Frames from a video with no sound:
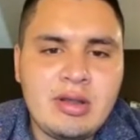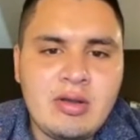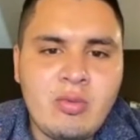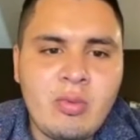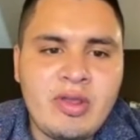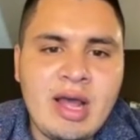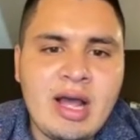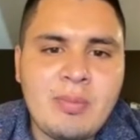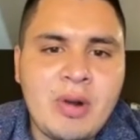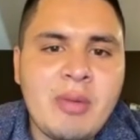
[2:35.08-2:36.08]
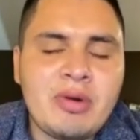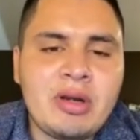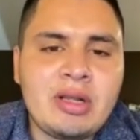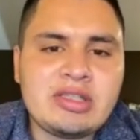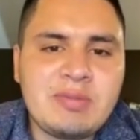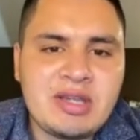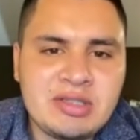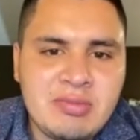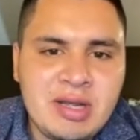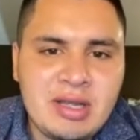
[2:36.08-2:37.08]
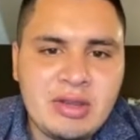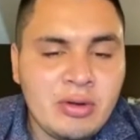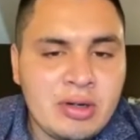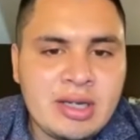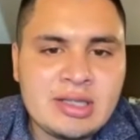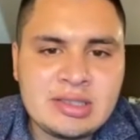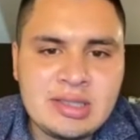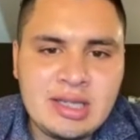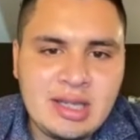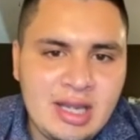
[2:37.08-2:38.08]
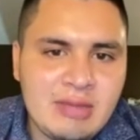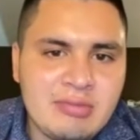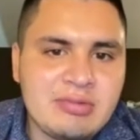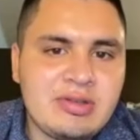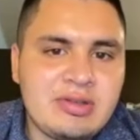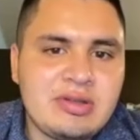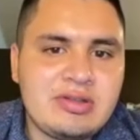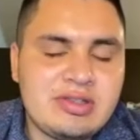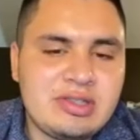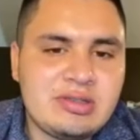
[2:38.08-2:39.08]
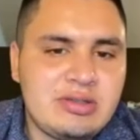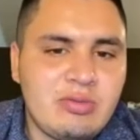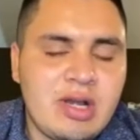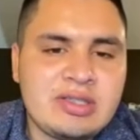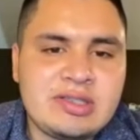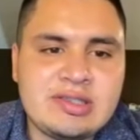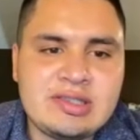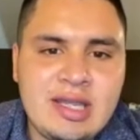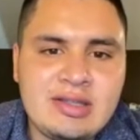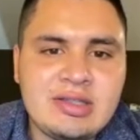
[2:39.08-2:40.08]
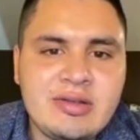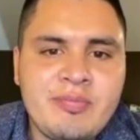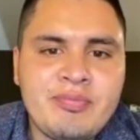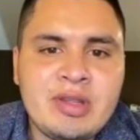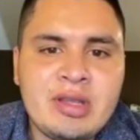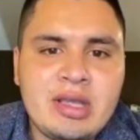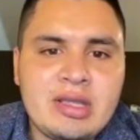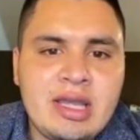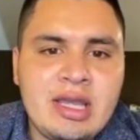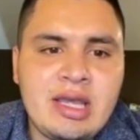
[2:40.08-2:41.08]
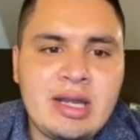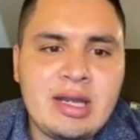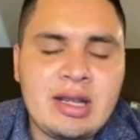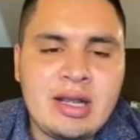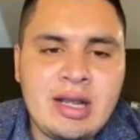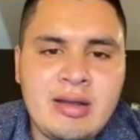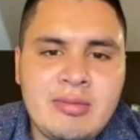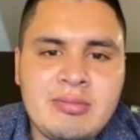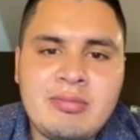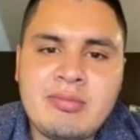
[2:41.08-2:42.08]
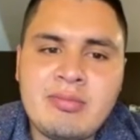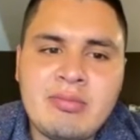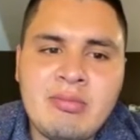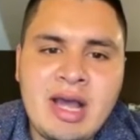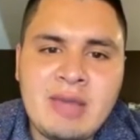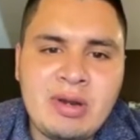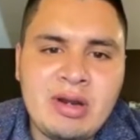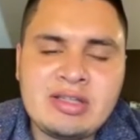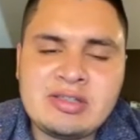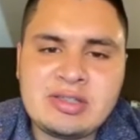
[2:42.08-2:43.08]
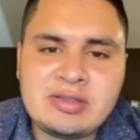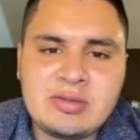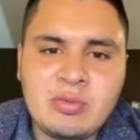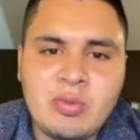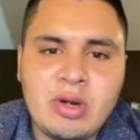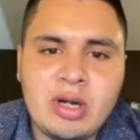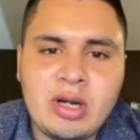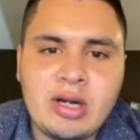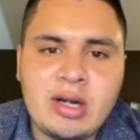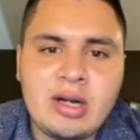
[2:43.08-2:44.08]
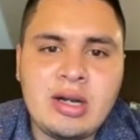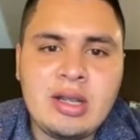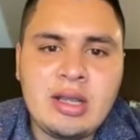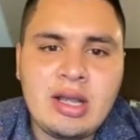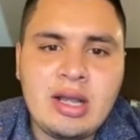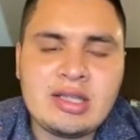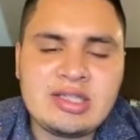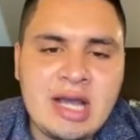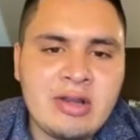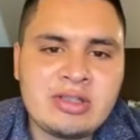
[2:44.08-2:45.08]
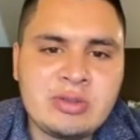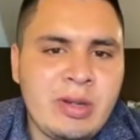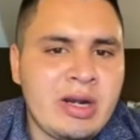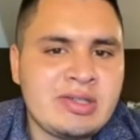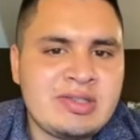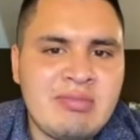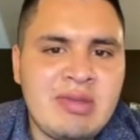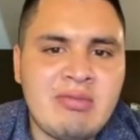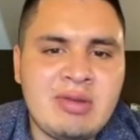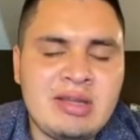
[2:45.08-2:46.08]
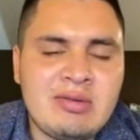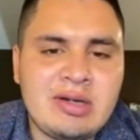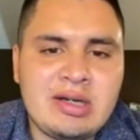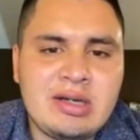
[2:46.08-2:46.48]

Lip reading: without proper inspection by authorities, and they came to Washington State. And my parents were childhood sweethearts. They met when they were